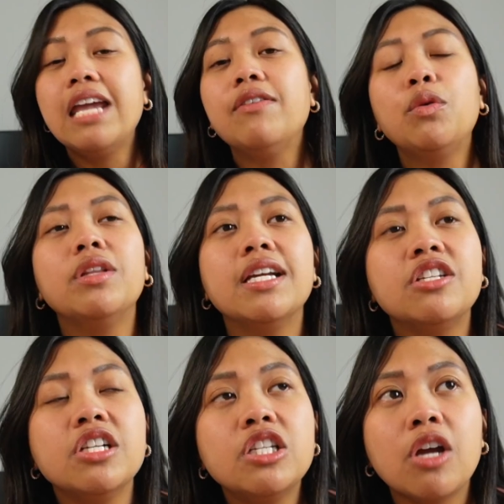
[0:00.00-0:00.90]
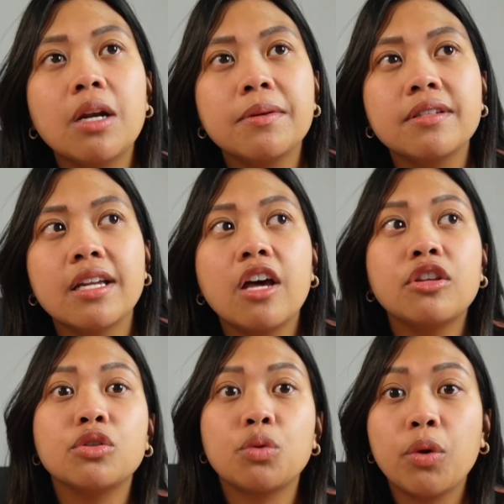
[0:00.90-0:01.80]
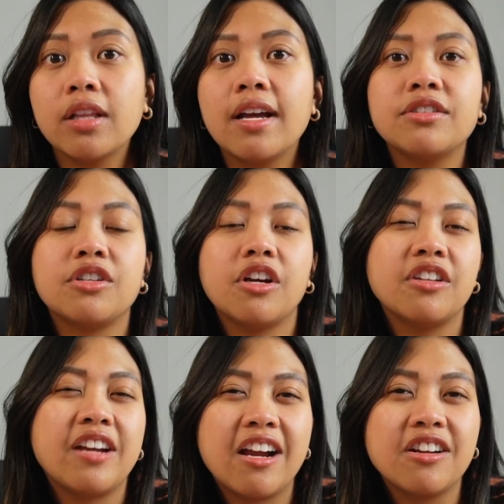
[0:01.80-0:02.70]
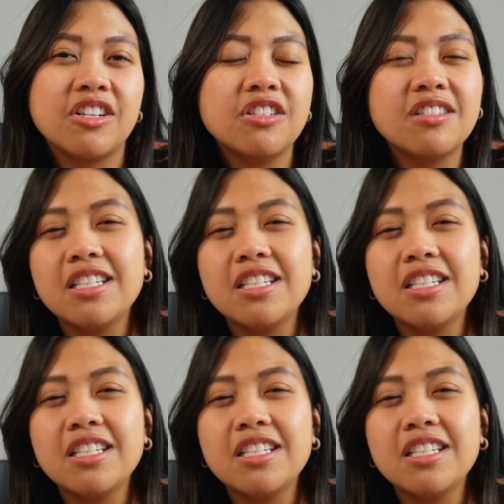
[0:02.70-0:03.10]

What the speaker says: Even when they did try to present other storylines or other characters,